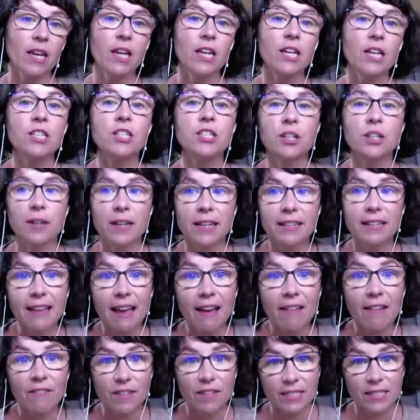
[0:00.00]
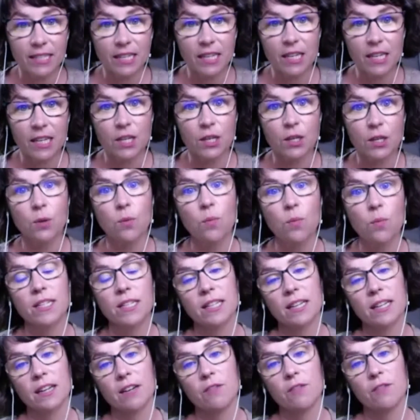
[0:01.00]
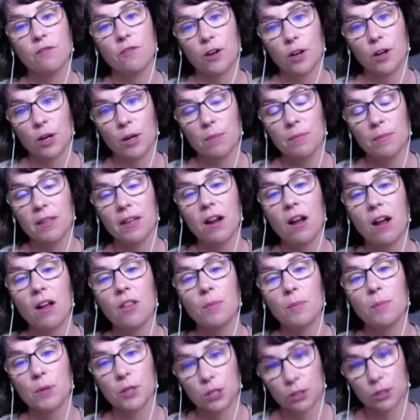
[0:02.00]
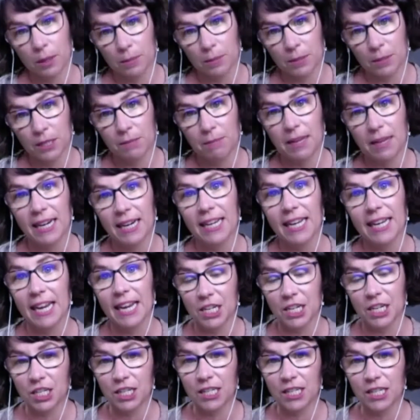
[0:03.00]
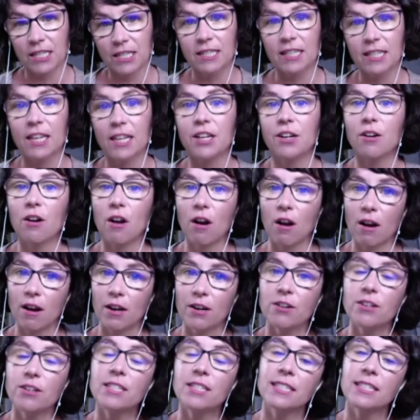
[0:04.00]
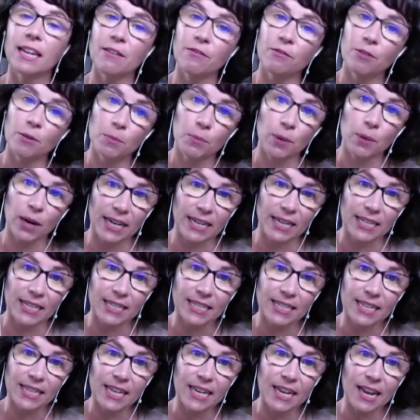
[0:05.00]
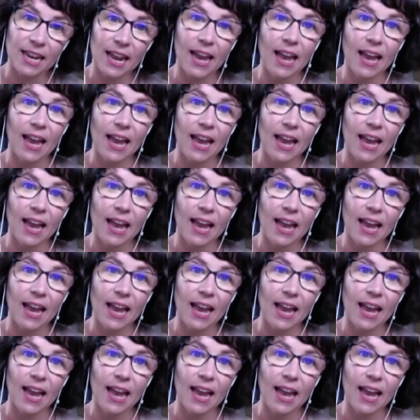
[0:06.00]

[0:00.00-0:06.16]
During that visit, you'll want to confirm that all the prescription medications that you're on are safe for pregnancy.